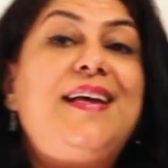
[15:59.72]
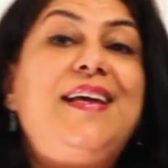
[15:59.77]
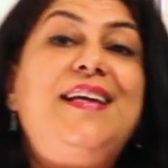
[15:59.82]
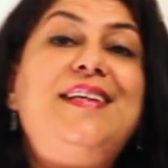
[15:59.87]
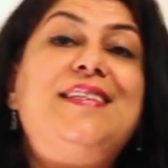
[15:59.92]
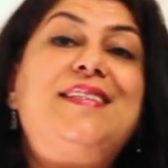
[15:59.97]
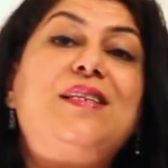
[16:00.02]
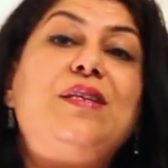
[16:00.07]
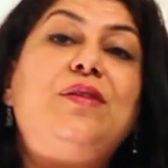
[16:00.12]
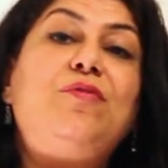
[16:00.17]

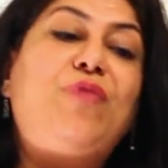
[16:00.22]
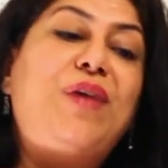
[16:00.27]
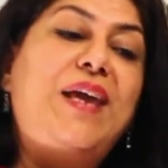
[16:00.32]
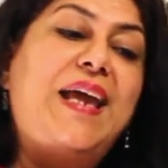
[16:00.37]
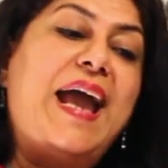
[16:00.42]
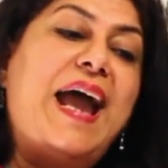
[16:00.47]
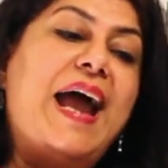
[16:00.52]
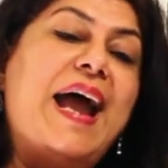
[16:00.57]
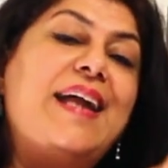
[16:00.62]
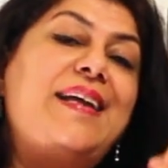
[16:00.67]
is,
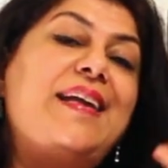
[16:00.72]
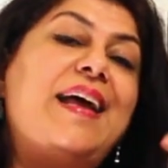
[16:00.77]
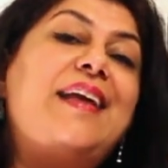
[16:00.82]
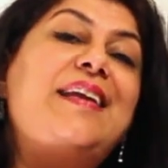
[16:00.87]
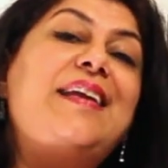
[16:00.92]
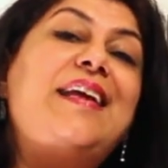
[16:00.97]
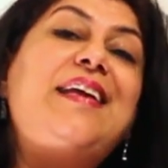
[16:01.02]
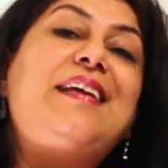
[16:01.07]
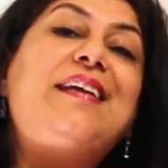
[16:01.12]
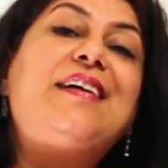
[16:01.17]
we add
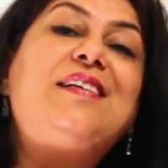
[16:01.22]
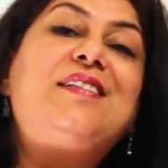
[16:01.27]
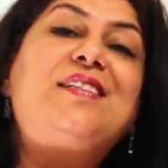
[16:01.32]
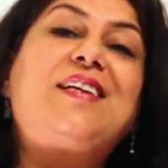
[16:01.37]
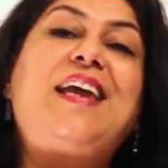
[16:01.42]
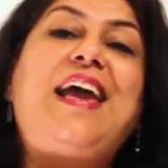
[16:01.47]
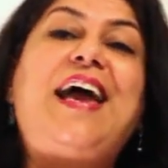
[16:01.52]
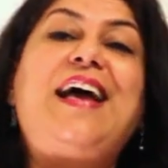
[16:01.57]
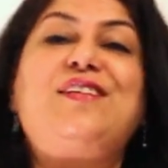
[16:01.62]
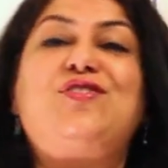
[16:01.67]
an inert
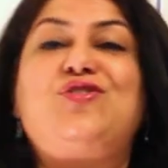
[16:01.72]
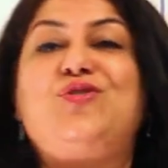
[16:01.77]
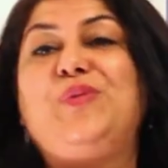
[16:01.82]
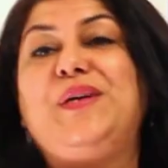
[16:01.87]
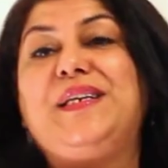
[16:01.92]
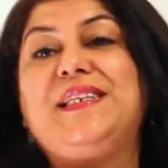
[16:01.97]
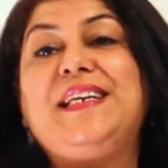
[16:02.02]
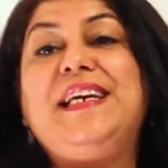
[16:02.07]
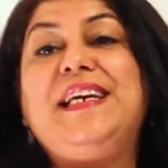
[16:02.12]
gas to it.